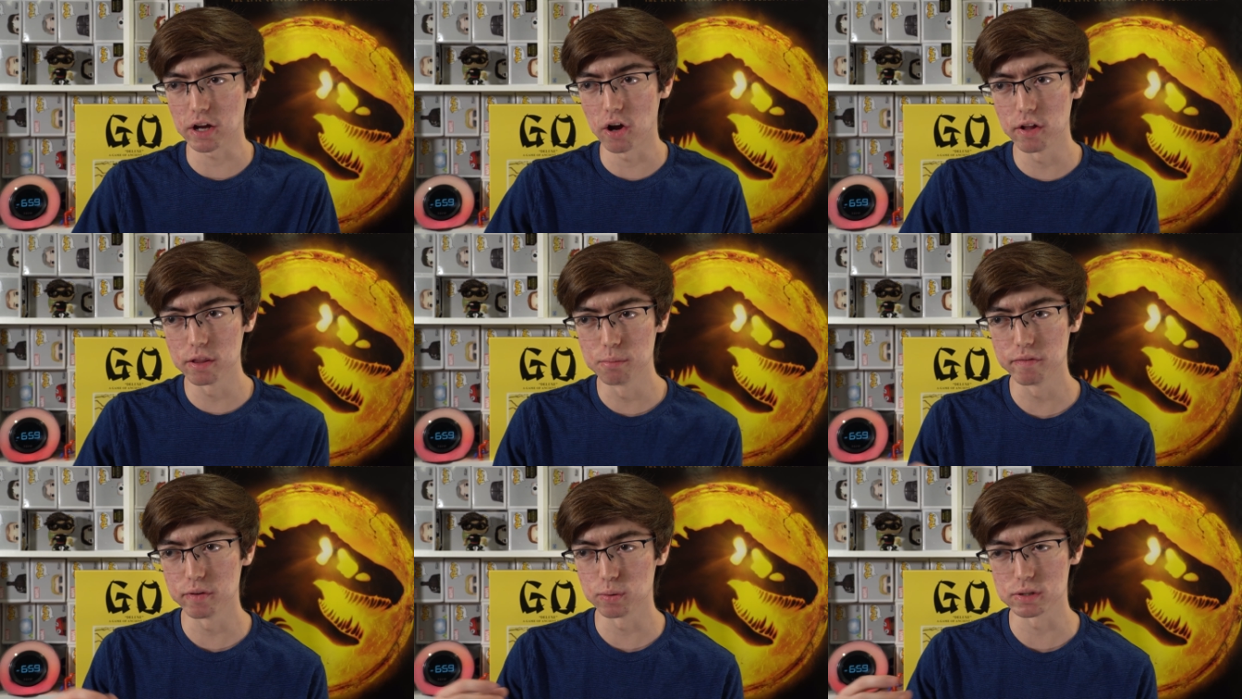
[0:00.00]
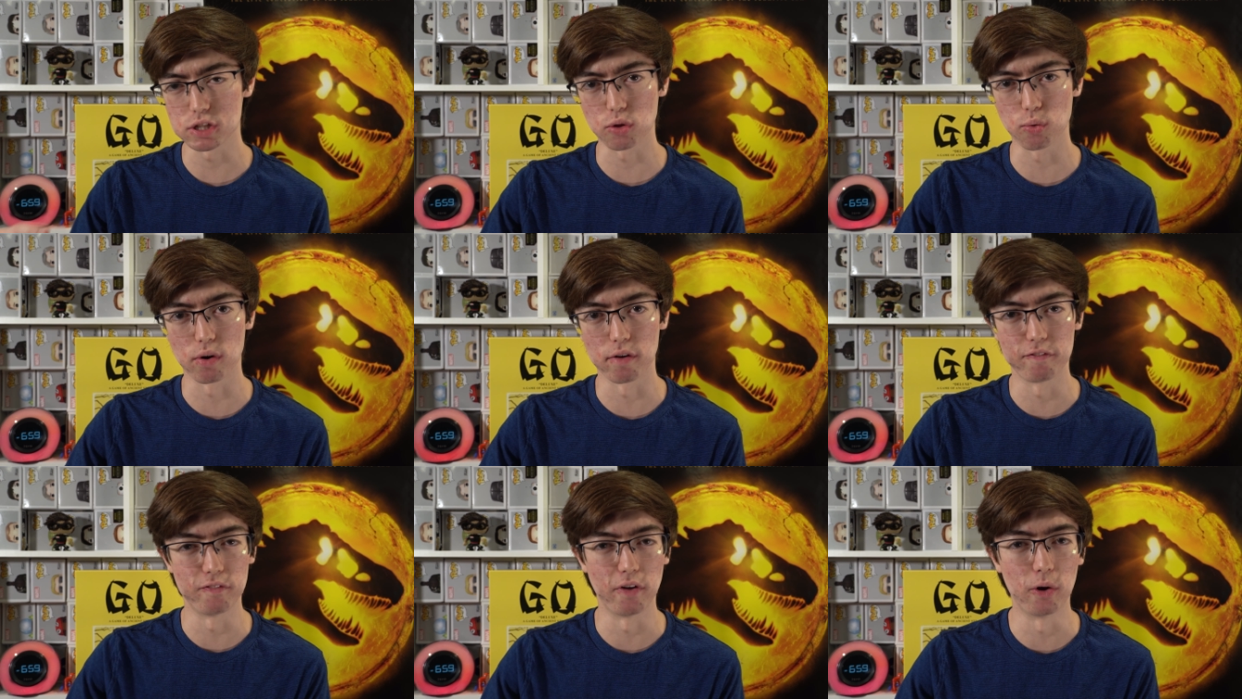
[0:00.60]
all the movie was through
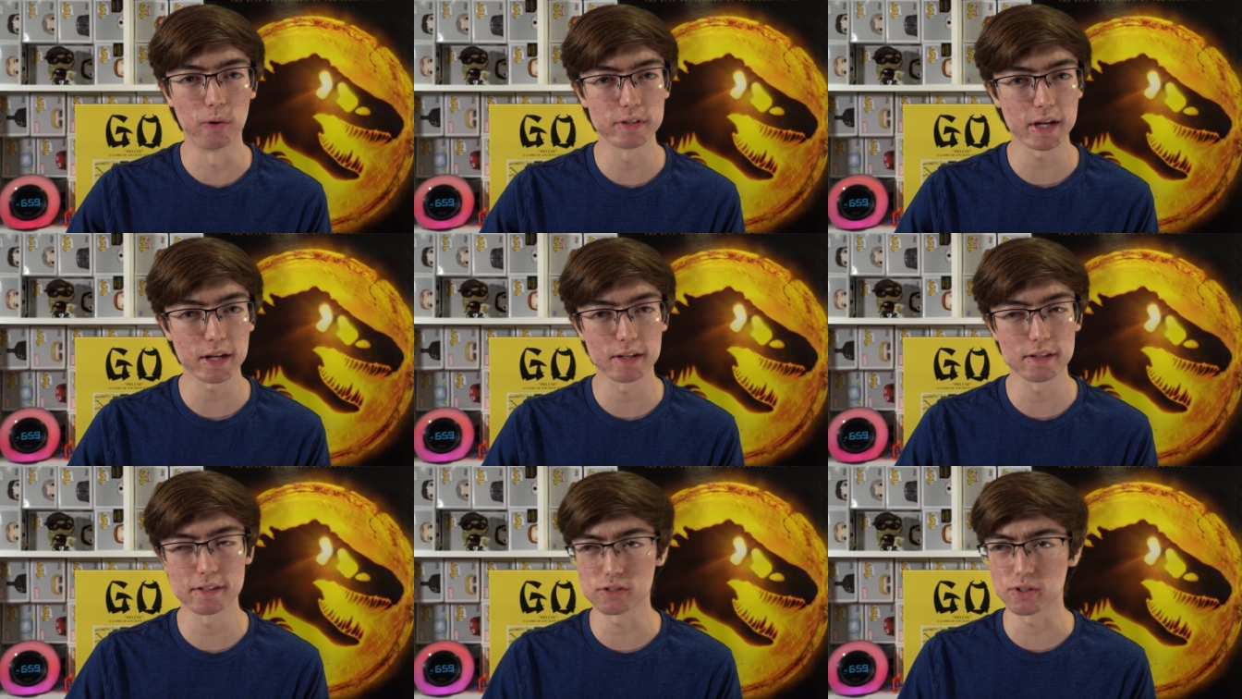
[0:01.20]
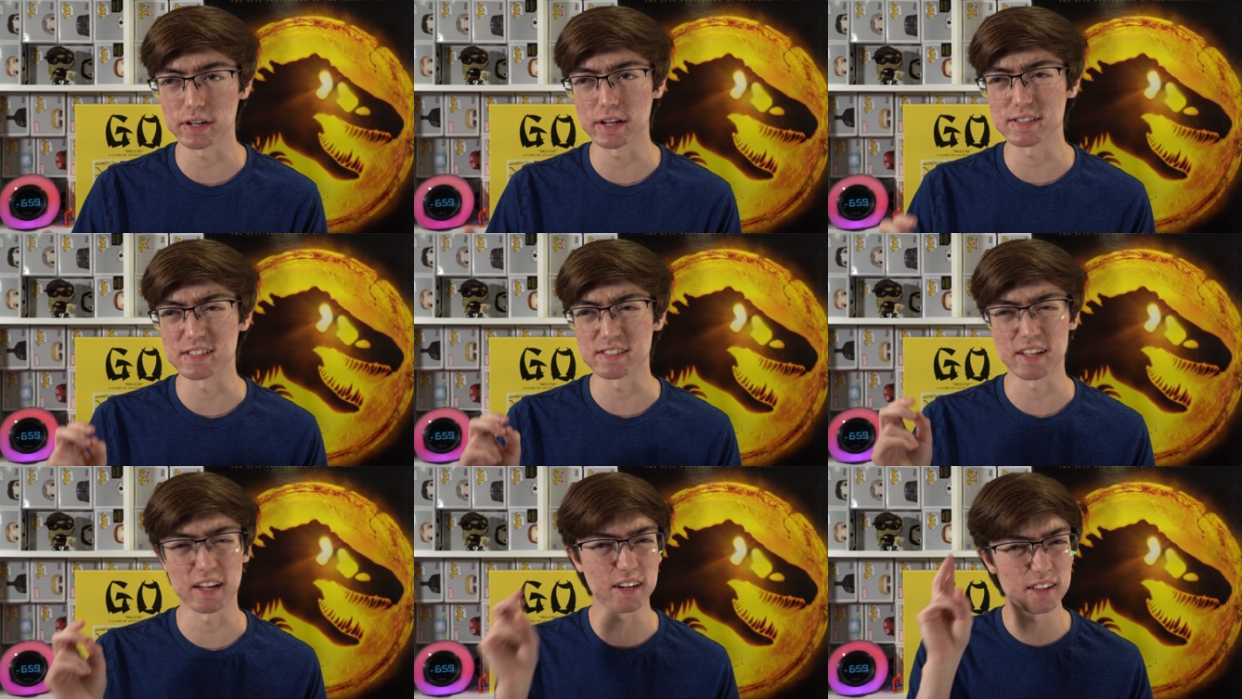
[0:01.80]
a phone technically, so I guess
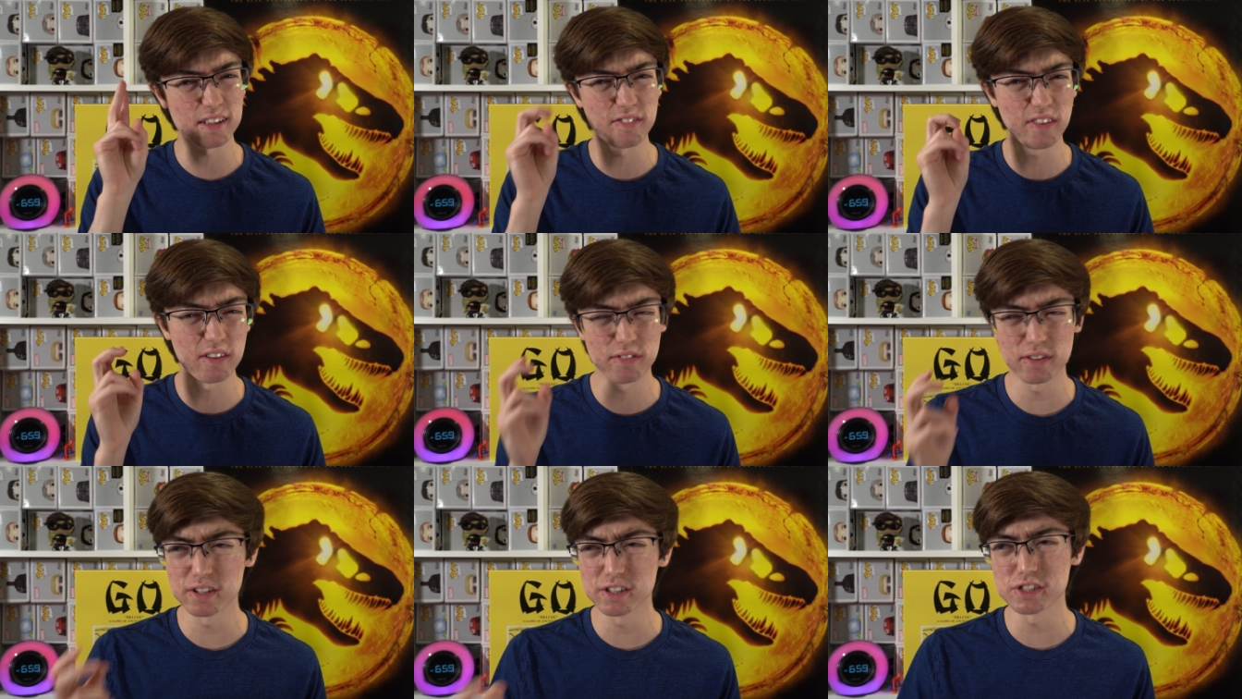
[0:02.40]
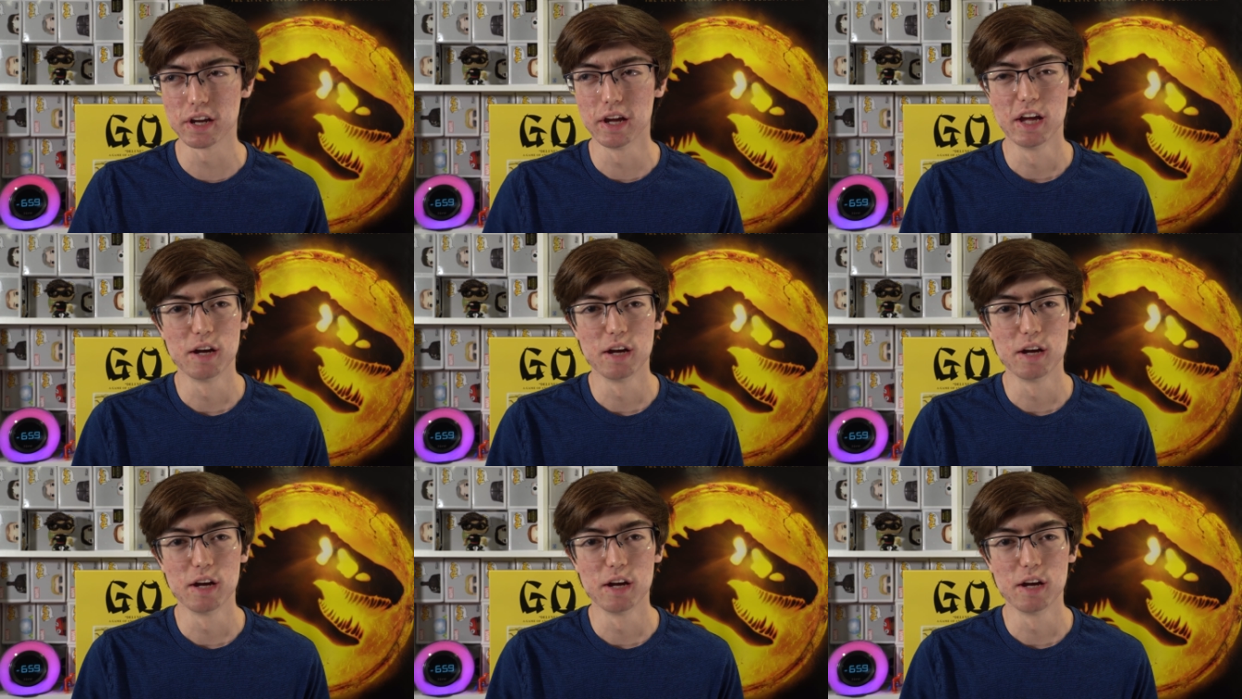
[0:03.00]
it's technically found footage,